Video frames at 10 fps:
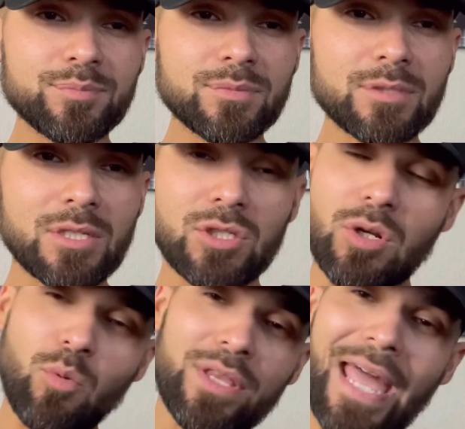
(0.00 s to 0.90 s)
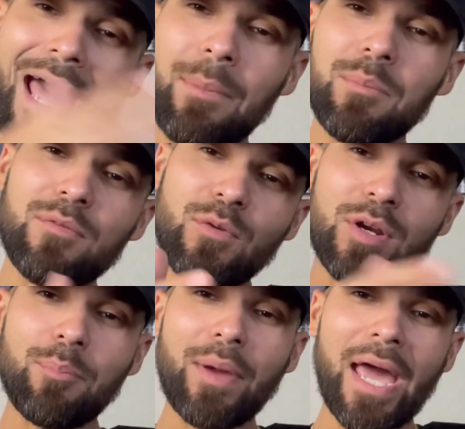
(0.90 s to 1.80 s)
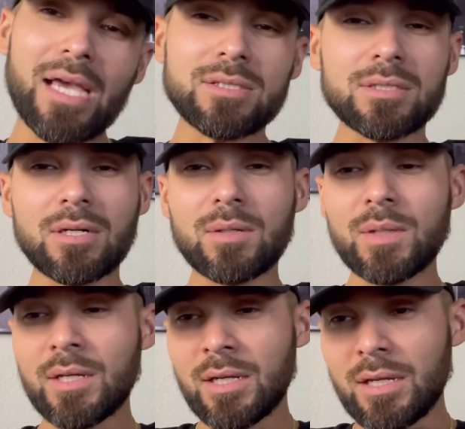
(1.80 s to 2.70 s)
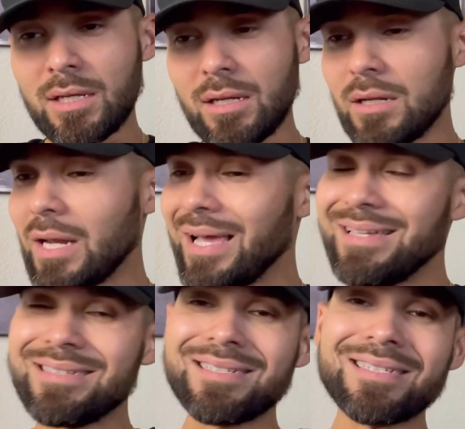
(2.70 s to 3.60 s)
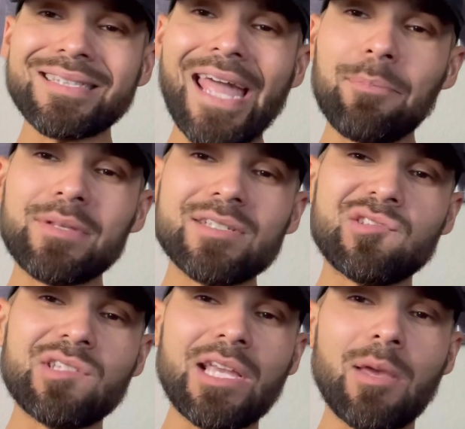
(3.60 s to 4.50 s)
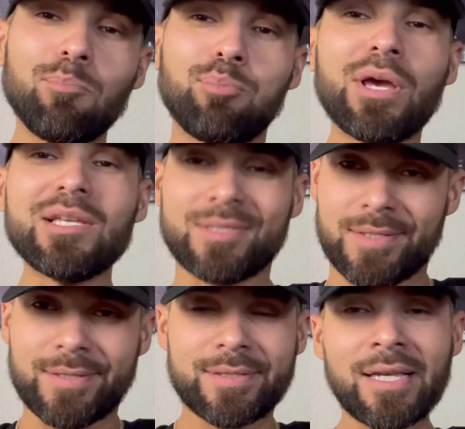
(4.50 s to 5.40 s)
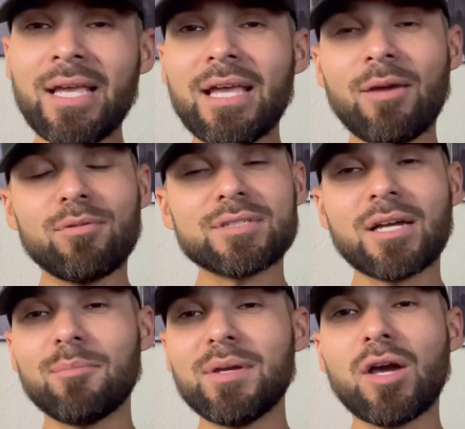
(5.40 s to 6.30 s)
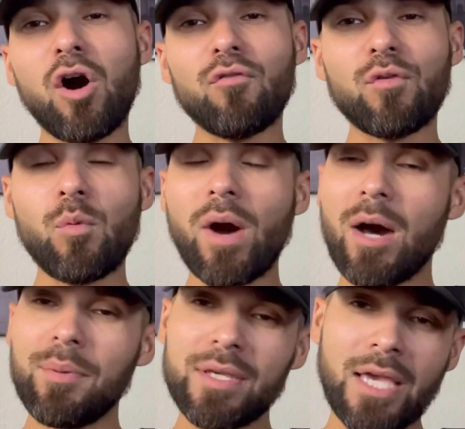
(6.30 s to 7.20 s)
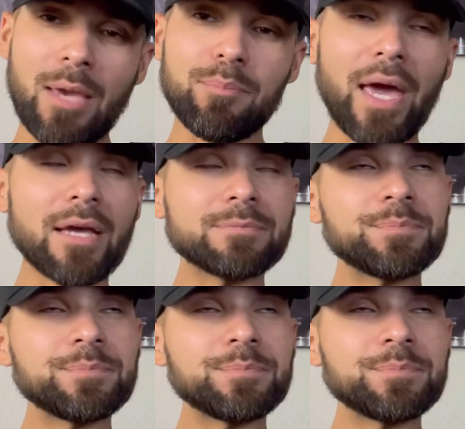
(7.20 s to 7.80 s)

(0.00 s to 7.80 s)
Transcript: Because, what happened before in the past, he looked like he snapped his knee in pieces and was going to be gone for a while, but he came back.